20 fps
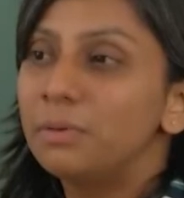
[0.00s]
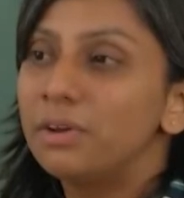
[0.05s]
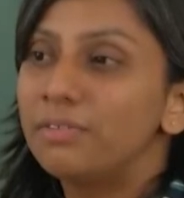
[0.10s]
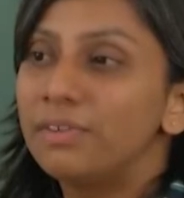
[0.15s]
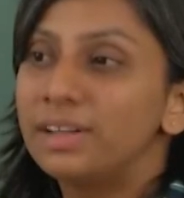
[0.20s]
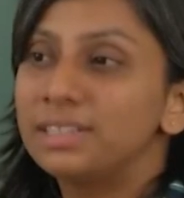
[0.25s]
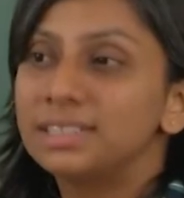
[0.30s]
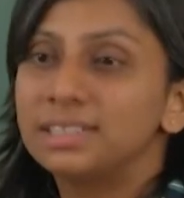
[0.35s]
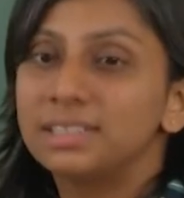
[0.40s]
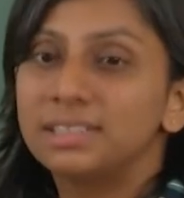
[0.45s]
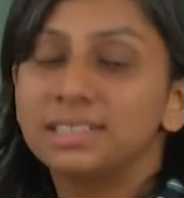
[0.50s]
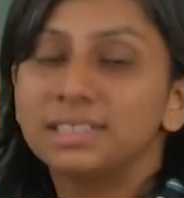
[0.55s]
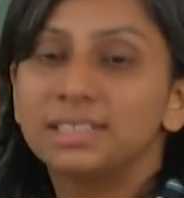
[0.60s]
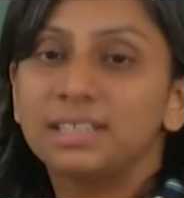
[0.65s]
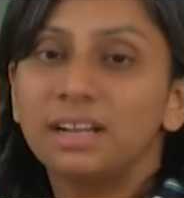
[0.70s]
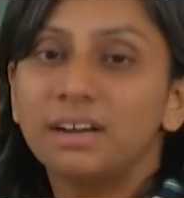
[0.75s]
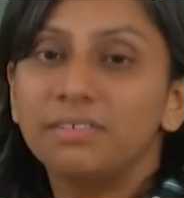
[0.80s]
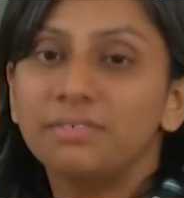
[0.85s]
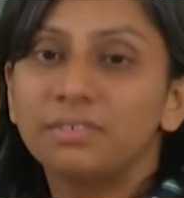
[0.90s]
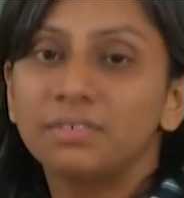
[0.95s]
of edges in this
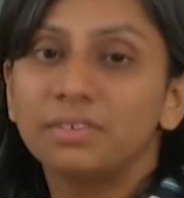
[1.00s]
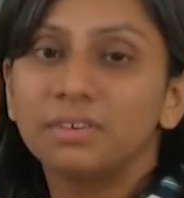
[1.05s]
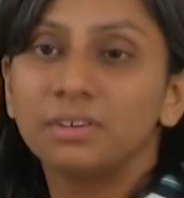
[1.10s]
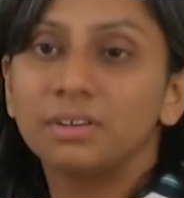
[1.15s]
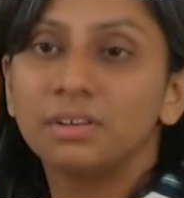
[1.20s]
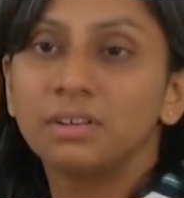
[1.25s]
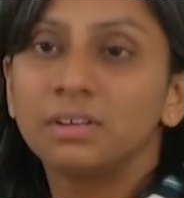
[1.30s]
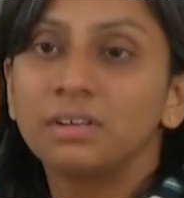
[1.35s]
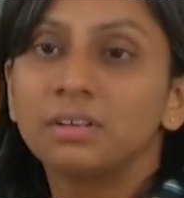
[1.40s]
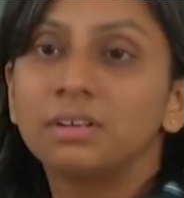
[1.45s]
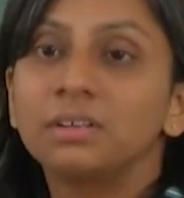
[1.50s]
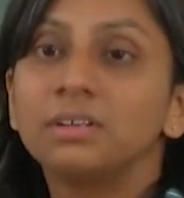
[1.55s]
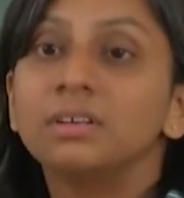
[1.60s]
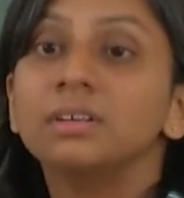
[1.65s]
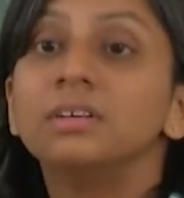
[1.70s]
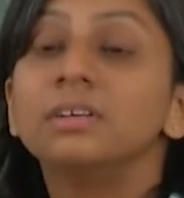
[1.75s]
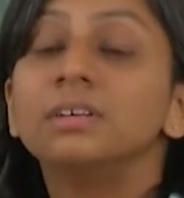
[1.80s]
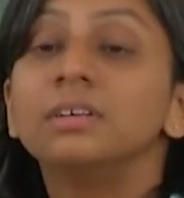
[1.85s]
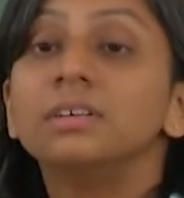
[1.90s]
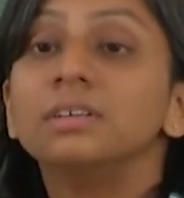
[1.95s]
graph?
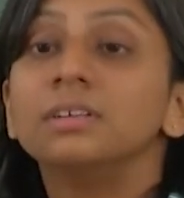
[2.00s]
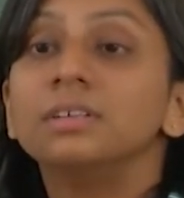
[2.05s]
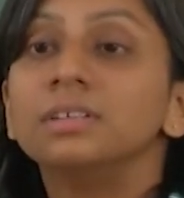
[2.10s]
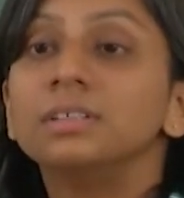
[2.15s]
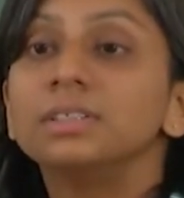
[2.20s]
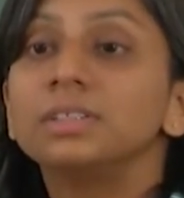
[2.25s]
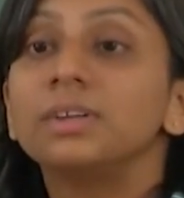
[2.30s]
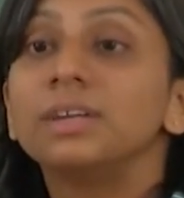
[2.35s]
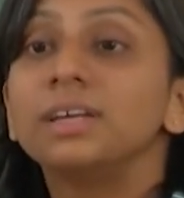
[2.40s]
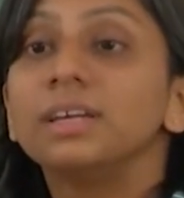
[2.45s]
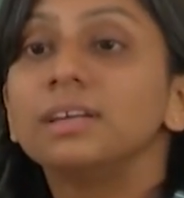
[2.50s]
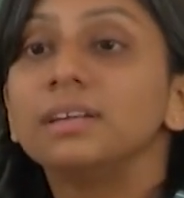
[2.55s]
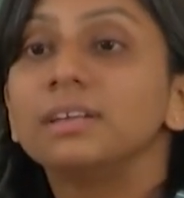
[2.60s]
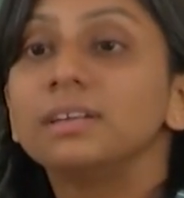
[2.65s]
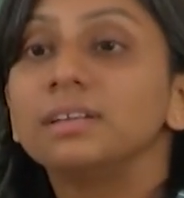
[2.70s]
Sorry?